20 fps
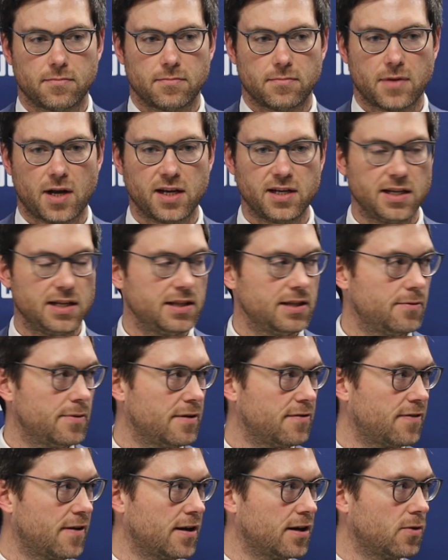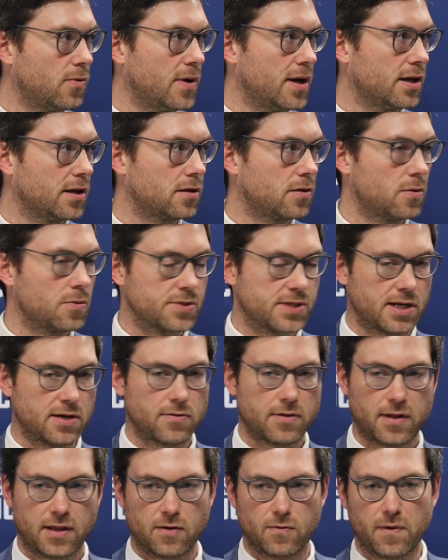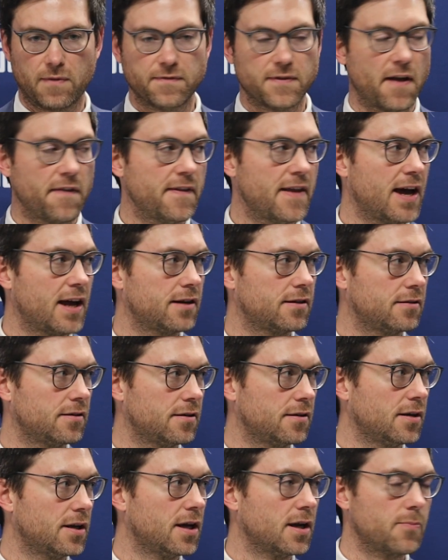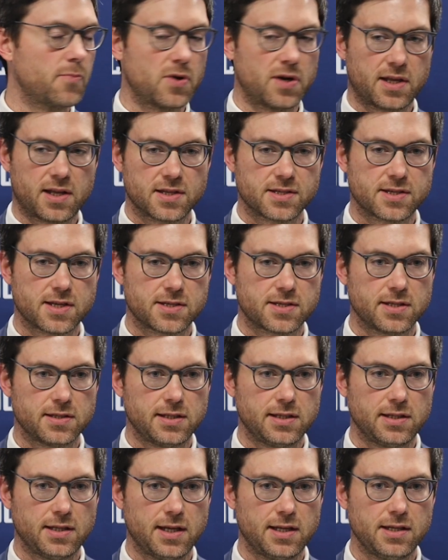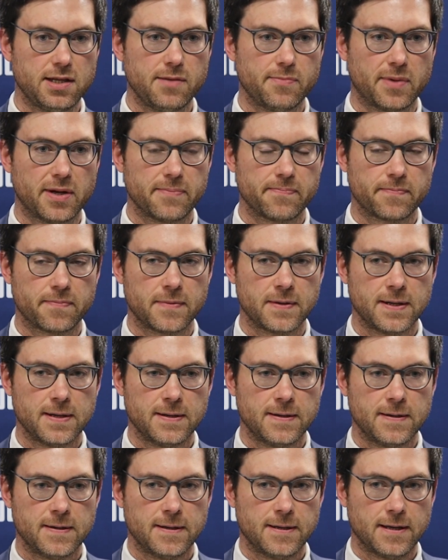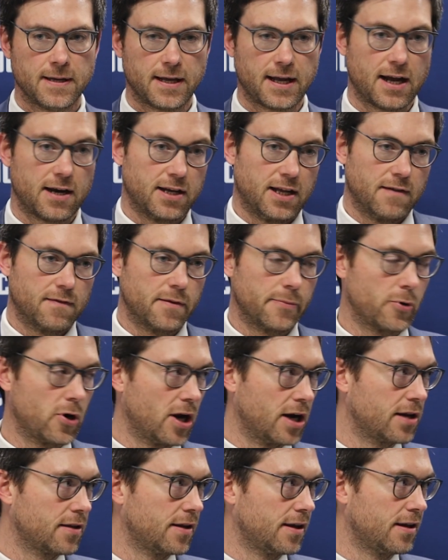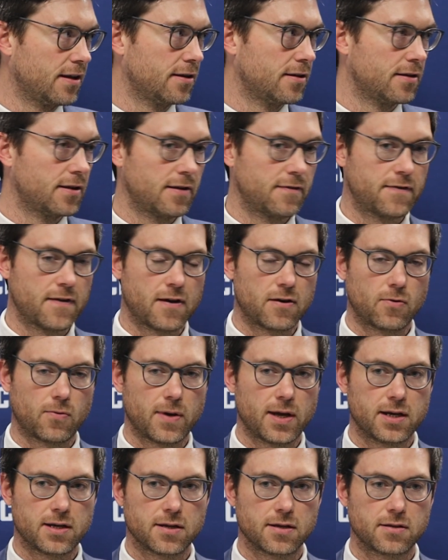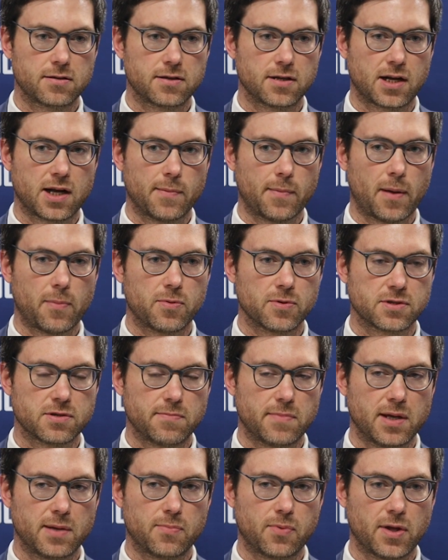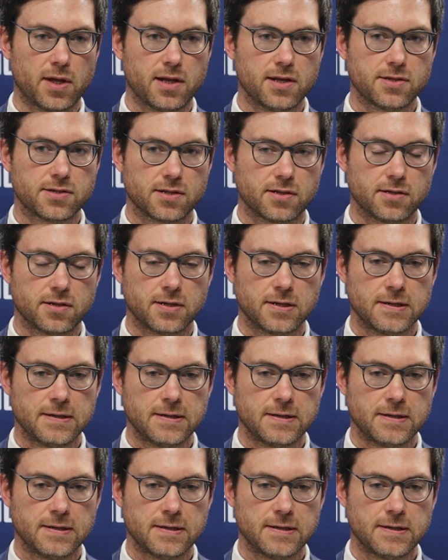Ideally, we find a way to close it out. I think we've done that pretty consistently lately. But again, give them credit. They found a way to come up with some big plays, and